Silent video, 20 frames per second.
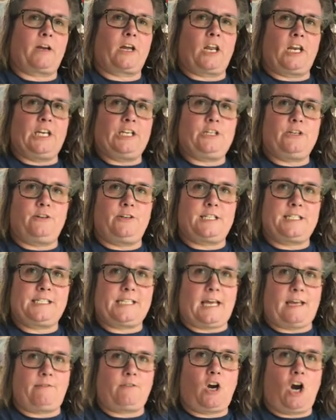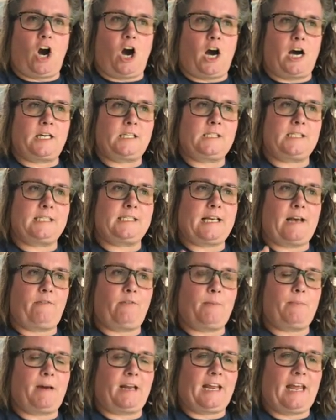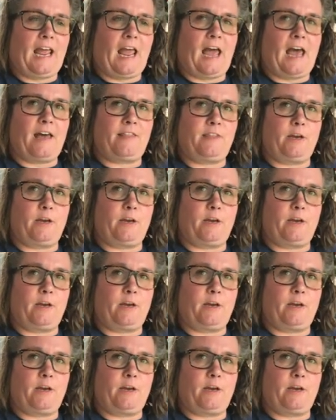gonna do to save costs is everybody had